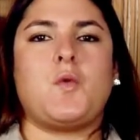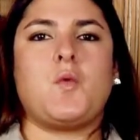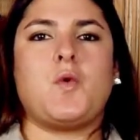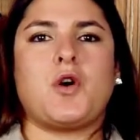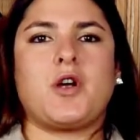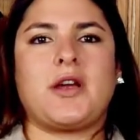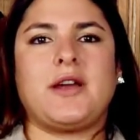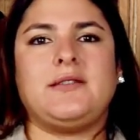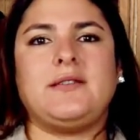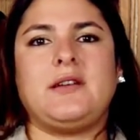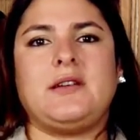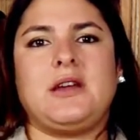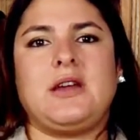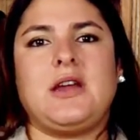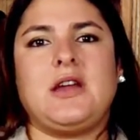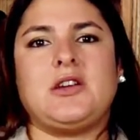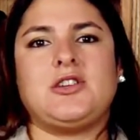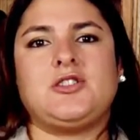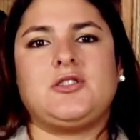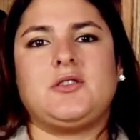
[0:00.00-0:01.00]
work and
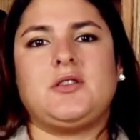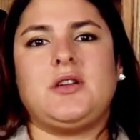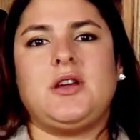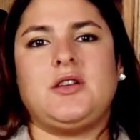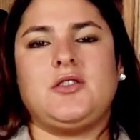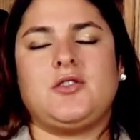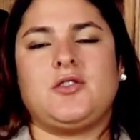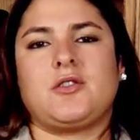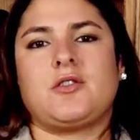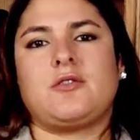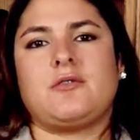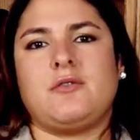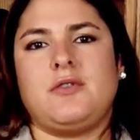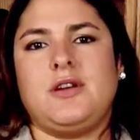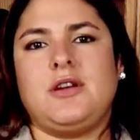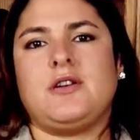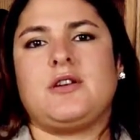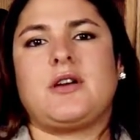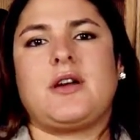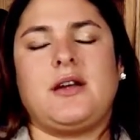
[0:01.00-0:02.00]
dedication in your
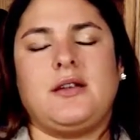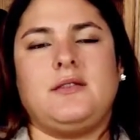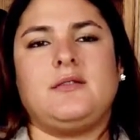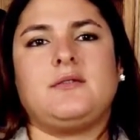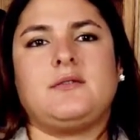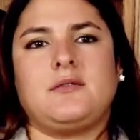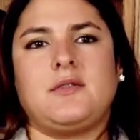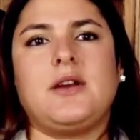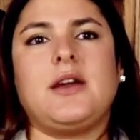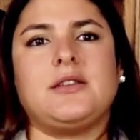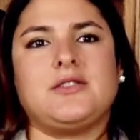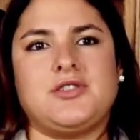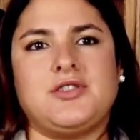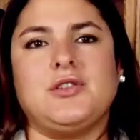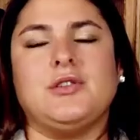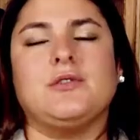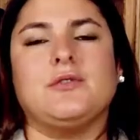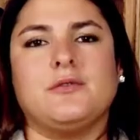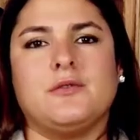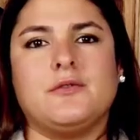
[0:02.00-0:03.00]
career can get
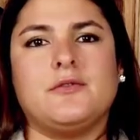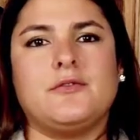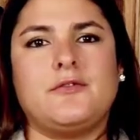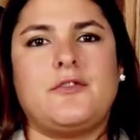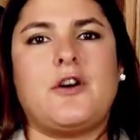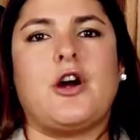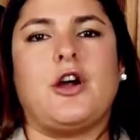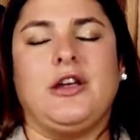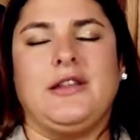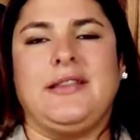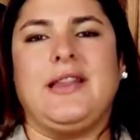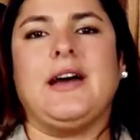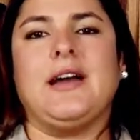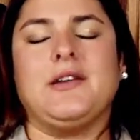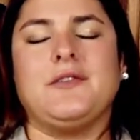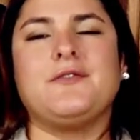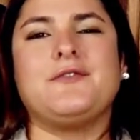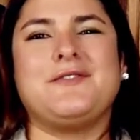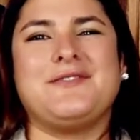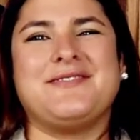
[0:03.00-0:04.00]
you far in
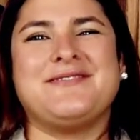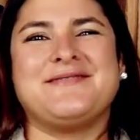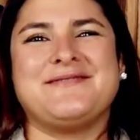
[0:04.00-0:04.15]
life.